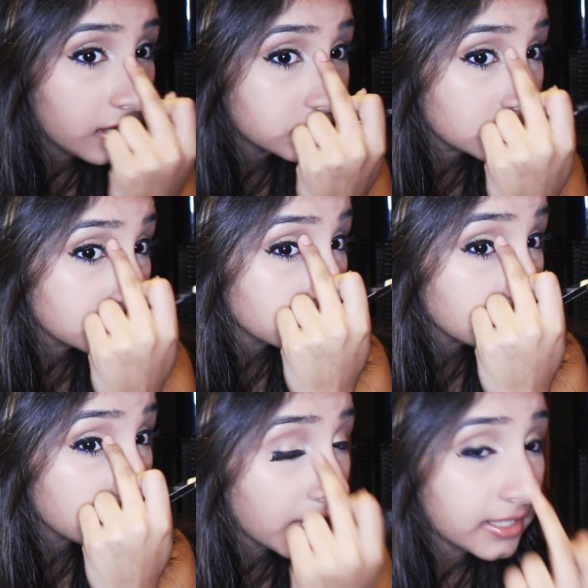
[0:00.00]
I just
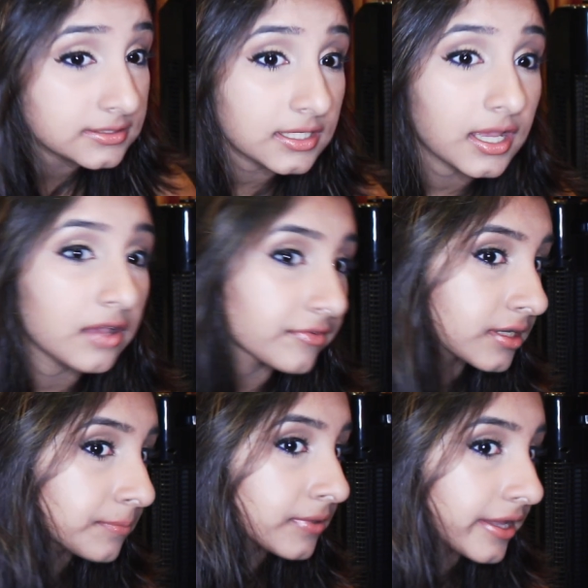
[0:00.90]
realized I haven't
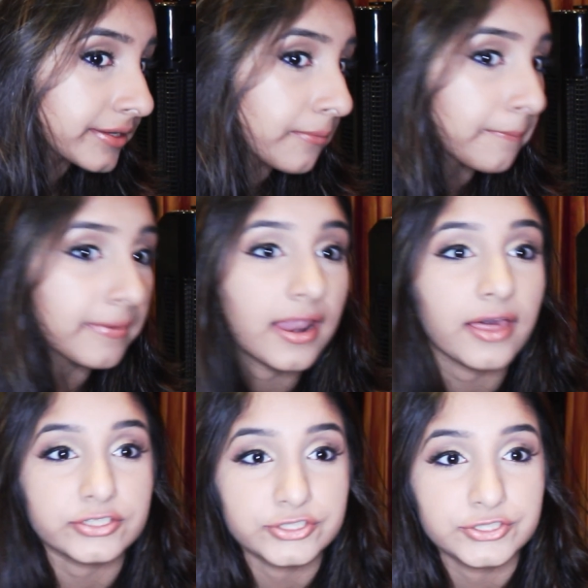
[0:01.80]
applied the
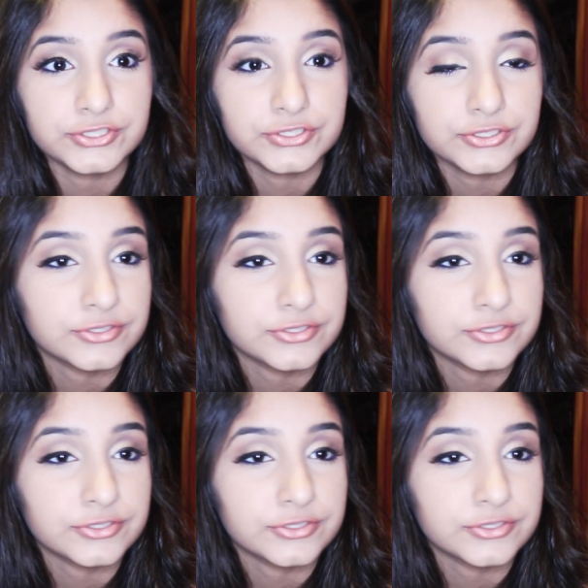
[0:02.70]
blush.